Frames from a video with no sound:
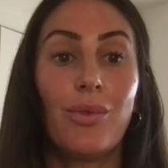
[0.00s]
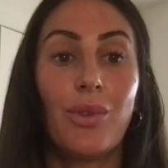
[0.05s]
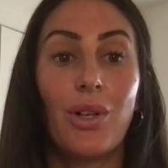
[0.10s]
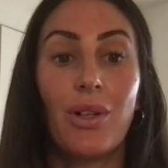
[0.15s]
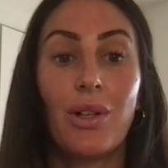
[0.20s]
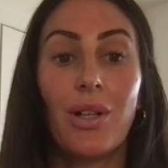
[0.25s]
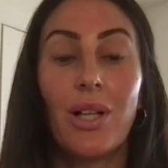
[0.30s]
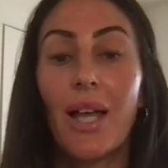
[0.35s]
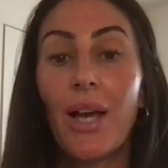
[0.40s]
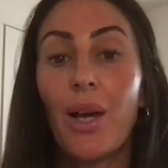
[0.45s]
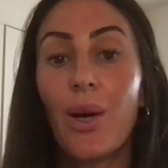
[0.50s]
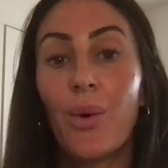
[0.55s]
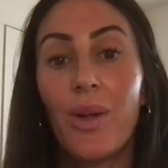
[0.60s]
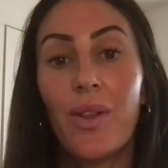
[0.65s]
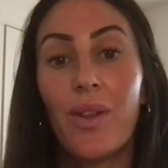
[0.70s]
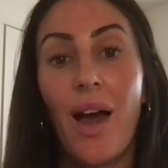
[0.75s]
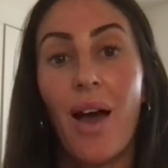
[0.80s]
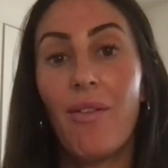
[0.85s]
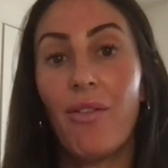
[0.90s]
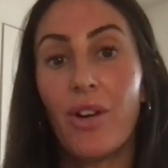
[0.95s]
click with
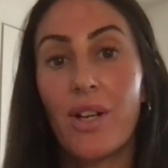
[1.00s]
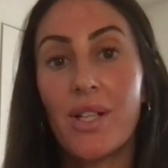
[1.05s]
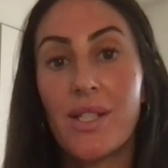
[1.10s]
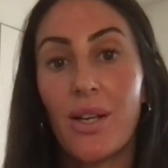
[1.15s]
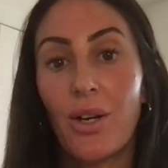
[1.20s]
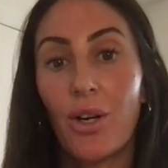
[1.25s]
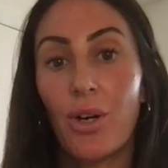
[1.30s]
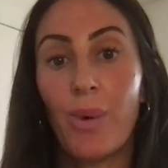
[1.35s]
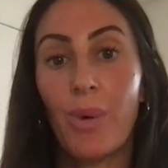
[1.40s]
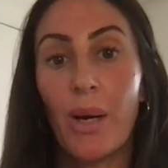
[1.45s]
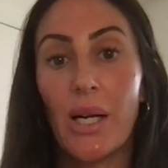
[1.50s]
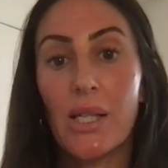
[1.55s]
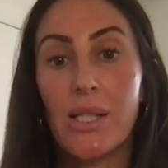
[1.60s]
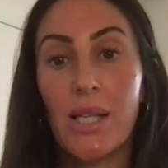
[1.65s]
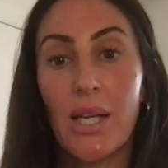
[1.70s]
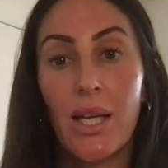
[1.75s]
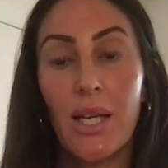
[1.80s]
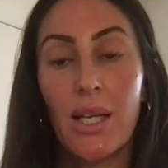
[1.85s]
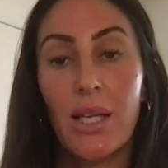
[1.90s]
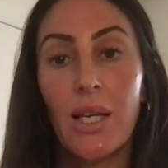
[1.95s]
every single
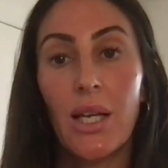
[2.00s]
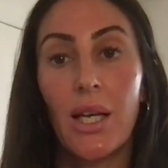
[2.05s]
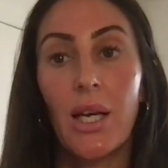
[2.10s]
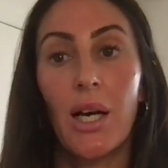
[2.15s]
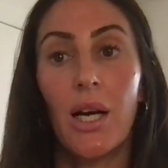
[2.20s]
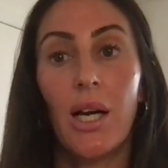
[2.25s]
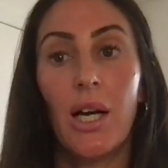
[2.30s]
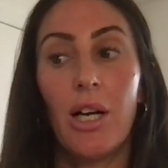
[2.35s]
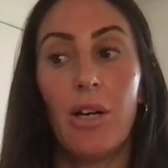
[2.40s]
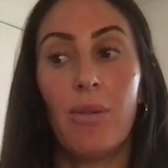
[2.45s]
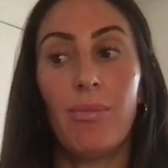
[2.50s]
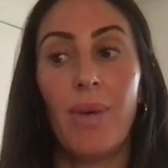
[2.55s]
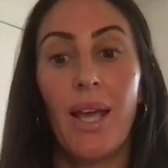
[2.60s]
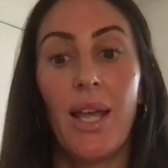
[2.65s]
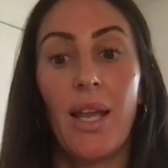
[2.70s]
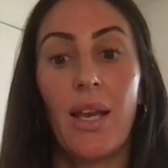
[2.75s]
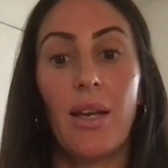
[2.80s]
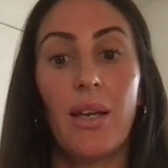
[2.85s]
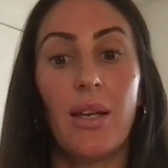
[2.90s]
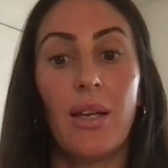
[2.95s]
person,
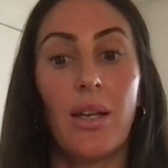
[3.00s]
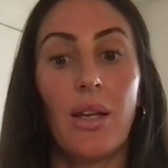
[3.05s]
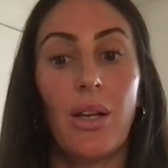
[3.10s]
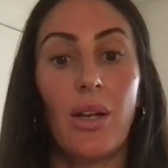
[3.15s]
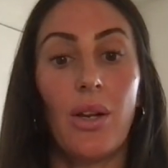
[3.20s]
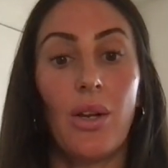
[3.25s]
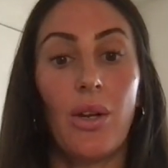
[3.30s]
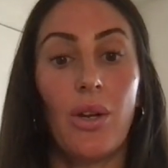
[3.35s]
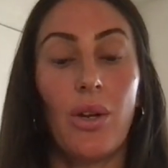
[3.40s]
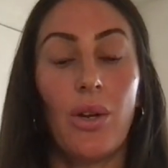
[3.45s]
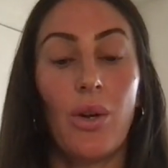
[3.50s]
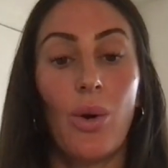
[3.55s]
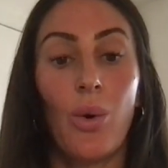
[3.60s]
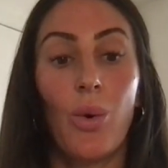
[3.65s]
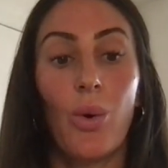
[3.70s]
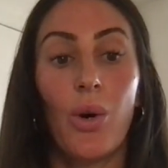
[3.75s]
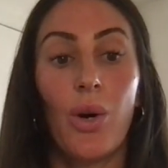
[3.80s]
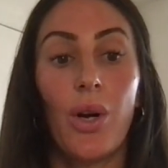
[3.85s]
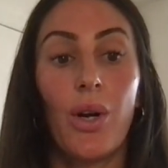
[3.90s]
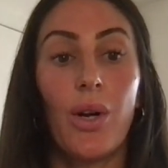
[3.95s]
and
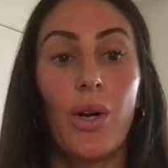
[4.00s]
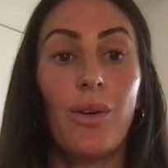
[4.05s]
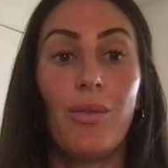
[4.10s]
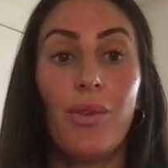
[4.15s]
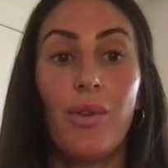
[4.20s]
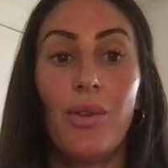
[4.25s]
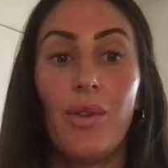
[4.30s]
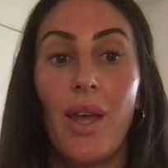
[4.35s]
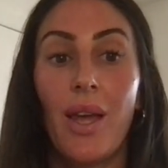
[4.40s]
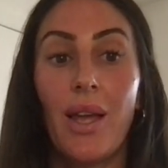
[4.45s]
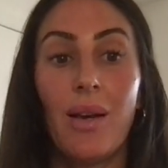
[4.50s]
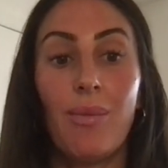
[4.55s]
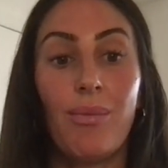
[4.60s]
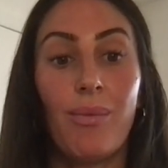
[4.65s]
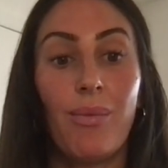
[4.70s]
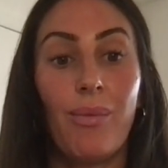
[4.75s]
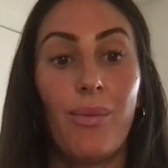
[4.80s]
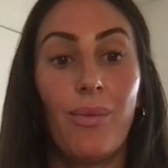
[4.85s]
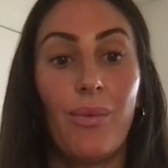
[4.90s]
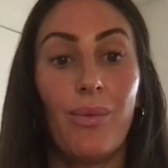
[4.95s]
or
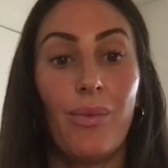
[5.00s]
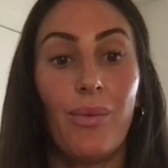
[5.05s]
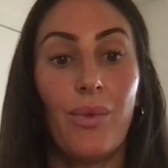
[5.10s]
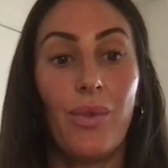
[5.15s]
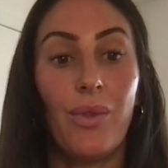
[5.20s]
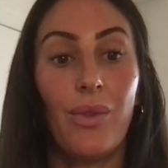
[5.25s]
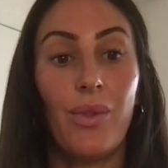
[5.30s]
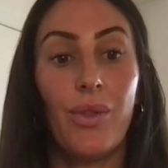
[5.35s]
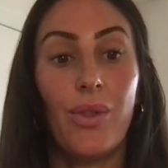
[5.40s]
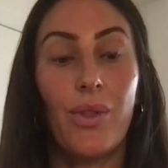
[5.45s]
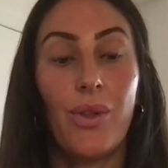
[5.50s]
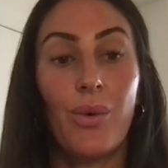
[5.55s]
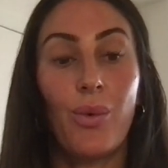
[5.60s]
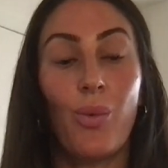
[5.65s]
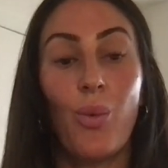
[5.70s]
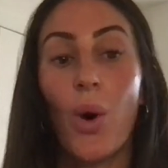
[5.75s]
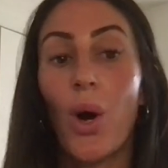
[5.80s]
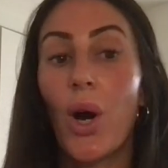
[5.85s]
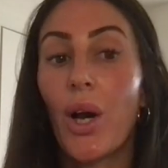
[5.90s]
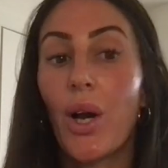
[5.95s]
they the
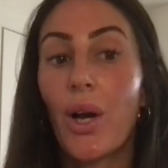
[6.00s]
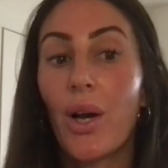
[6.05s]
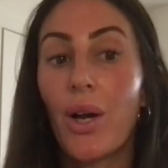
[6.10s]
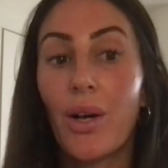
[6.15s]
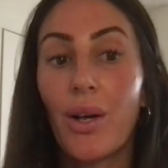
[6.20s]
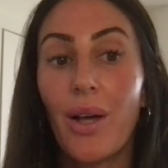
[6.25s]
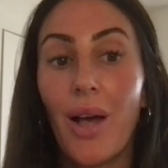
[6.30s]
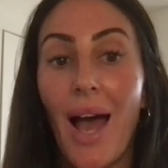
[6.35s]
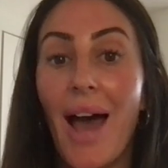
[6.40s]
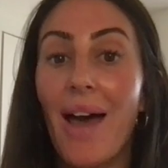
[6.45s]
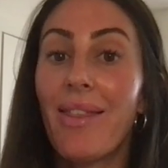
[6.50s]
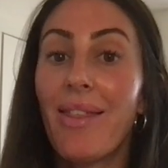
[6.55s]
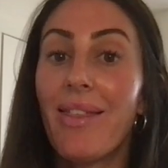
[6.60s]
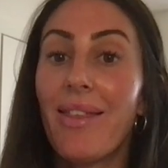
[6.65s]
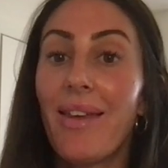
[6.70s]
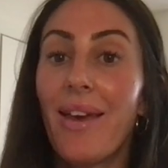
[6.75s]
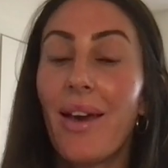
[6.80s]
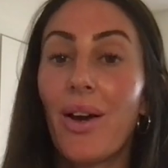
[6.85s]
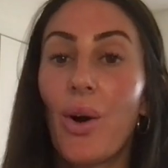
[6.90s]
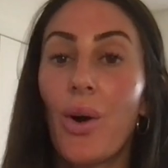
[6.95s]
work
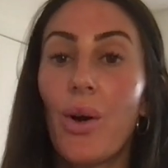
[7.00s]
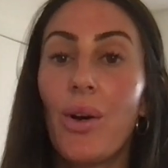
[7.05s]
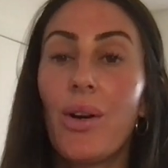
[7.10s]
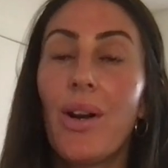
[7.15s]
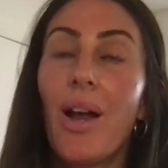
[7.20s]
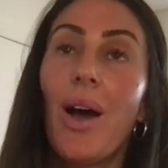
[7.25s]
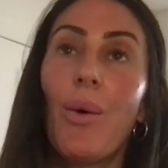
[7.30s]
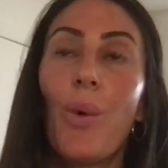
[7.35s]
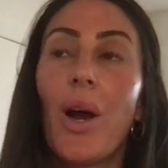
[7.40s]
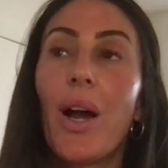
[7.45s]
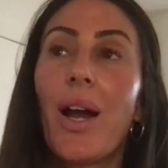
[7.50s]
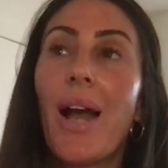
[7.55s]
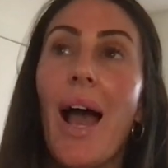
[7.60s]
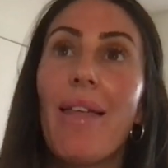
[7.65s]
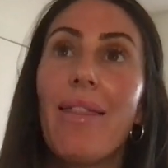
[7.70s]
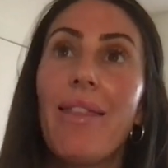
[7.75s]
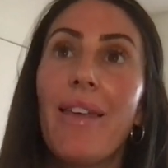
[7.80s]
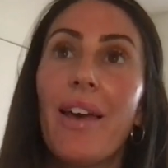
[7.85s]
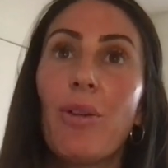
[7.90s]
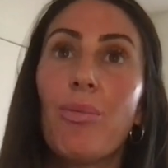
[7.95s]
ethic, or not work
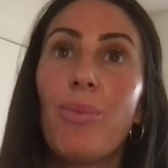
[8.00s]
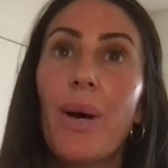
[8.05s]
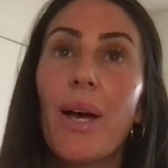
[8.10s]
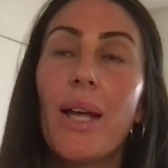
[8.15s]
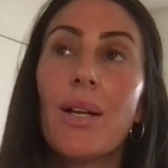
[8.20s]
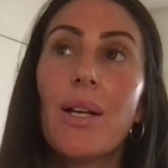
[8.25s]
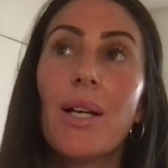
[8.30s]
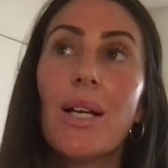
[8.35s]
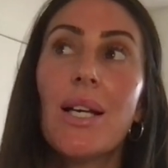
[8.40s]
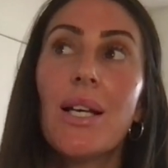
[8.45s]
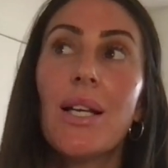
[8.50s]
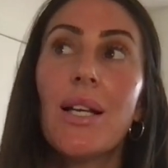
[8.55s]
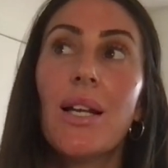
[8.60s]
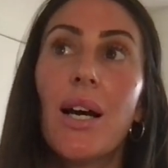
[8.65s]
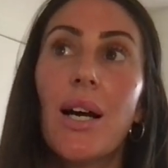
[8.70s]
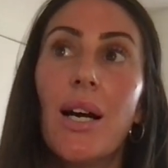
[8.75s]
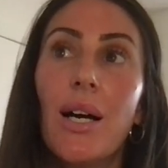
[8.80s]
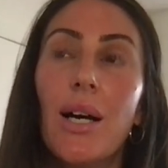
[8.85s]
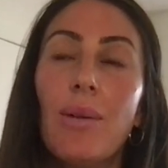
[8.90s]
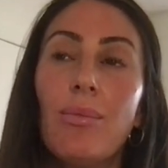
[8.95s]
ethic, but
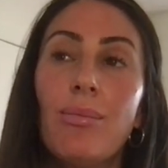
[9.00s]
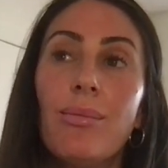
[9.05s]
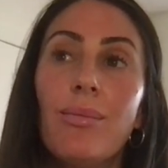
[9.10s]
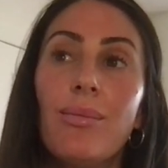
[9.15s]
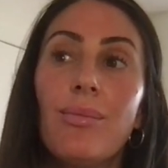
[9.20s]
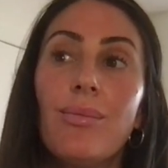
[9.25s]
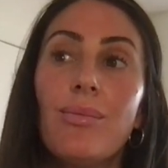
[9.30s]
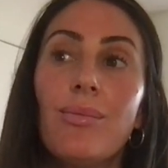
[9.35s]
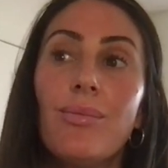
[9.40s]
um